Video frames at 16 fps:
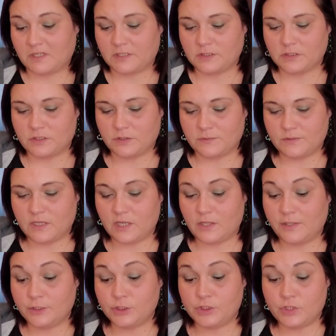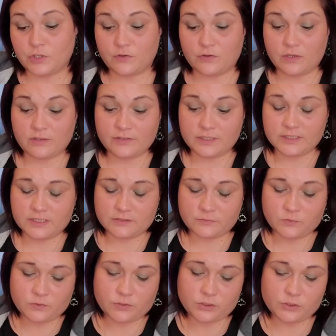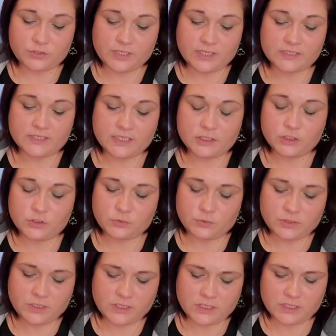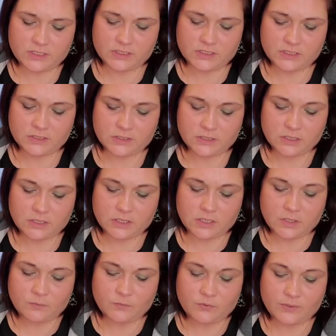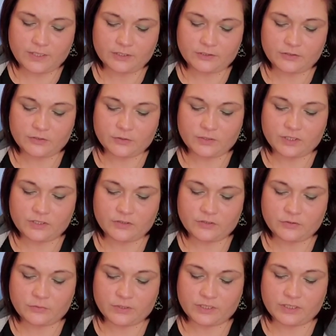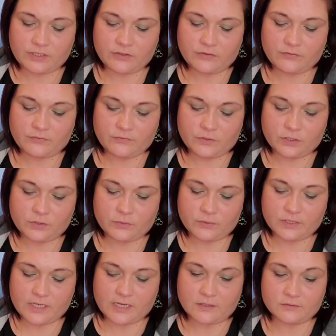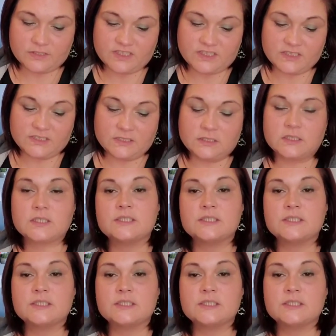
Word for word: So I'll let you know how this works, you guys. And you get 0.33 fluid ounces in